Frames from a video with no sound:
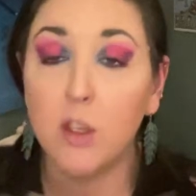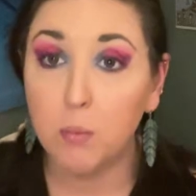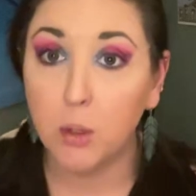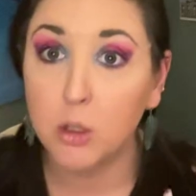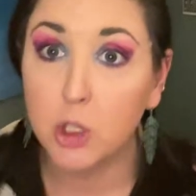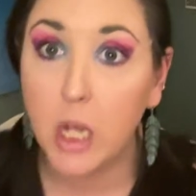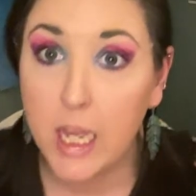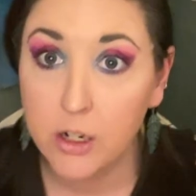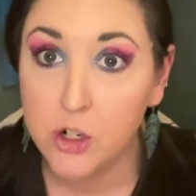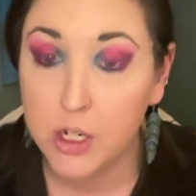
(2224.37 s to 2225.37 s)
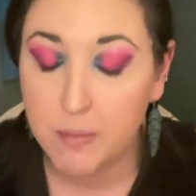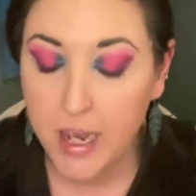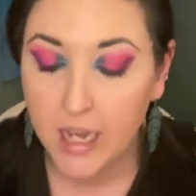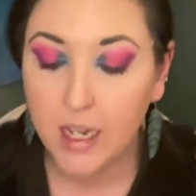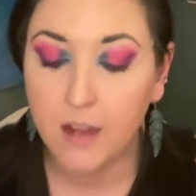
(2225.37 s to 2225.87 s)
you pulled your energy
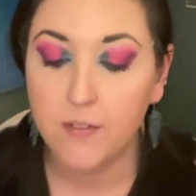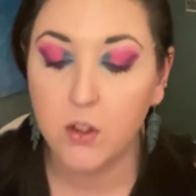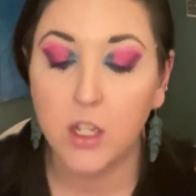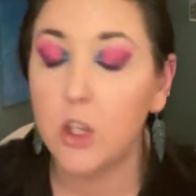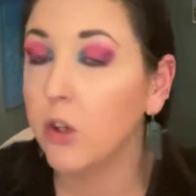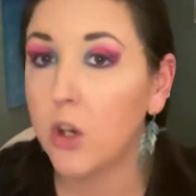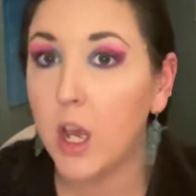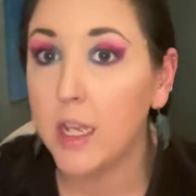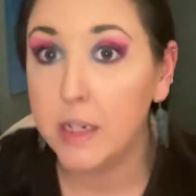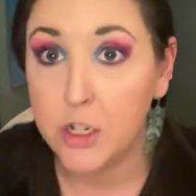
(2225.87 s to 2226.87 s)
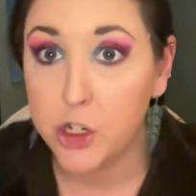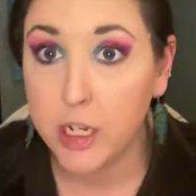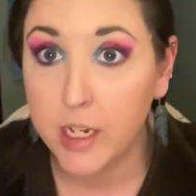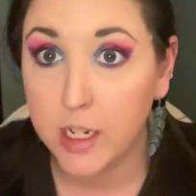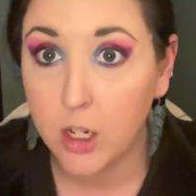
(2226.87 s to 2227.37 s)
back. I feel like you're not
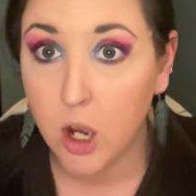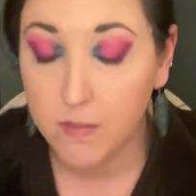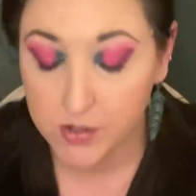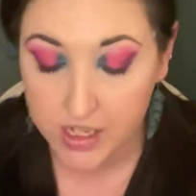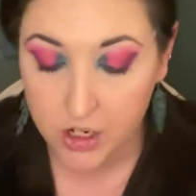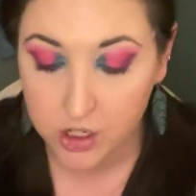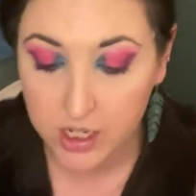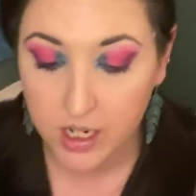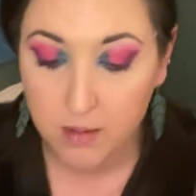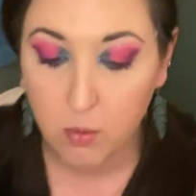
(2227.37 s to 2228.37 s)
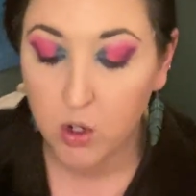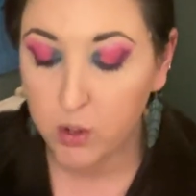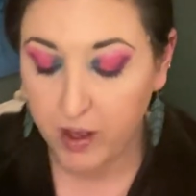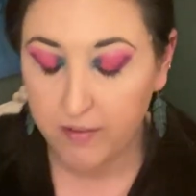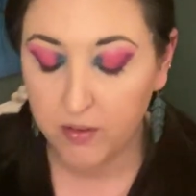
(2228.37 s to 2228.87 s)
initiating conversation anymore.
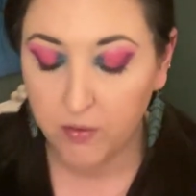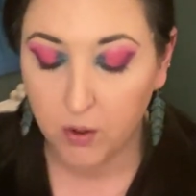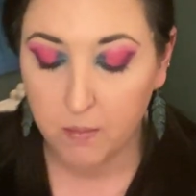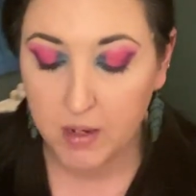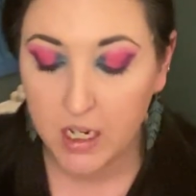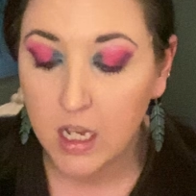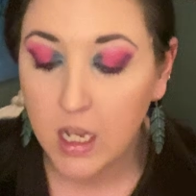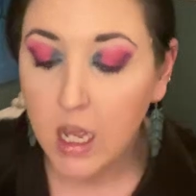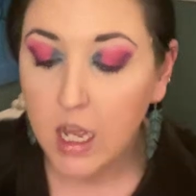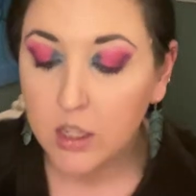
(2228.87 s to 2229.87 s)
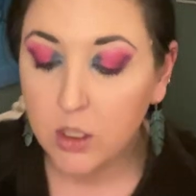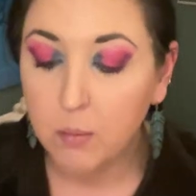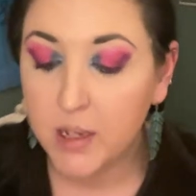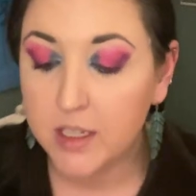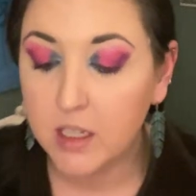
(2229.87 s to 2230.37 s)
You haven't for a minute. So
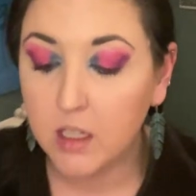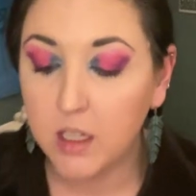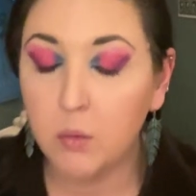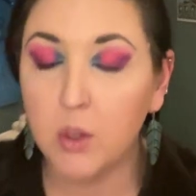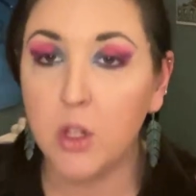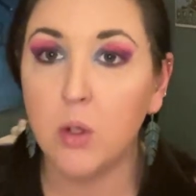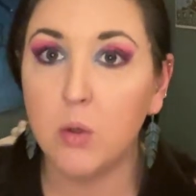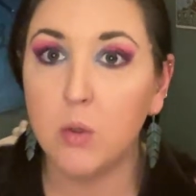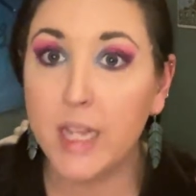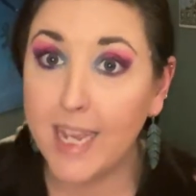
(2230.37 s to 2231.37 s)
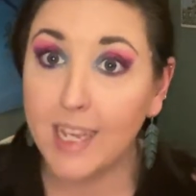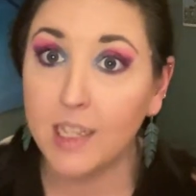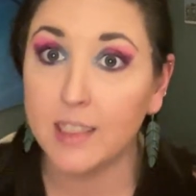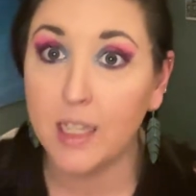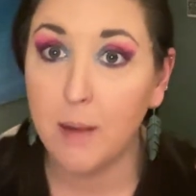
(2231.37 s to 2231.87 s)
basically with you
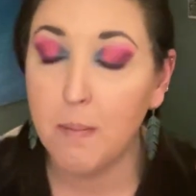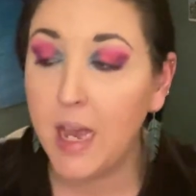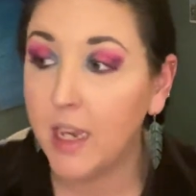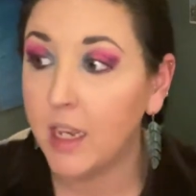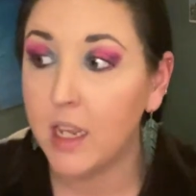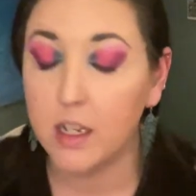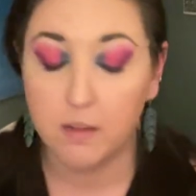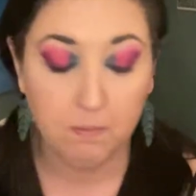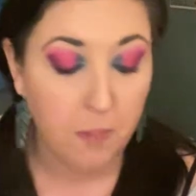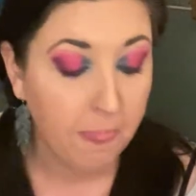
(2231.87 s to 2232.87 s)
taking a step back and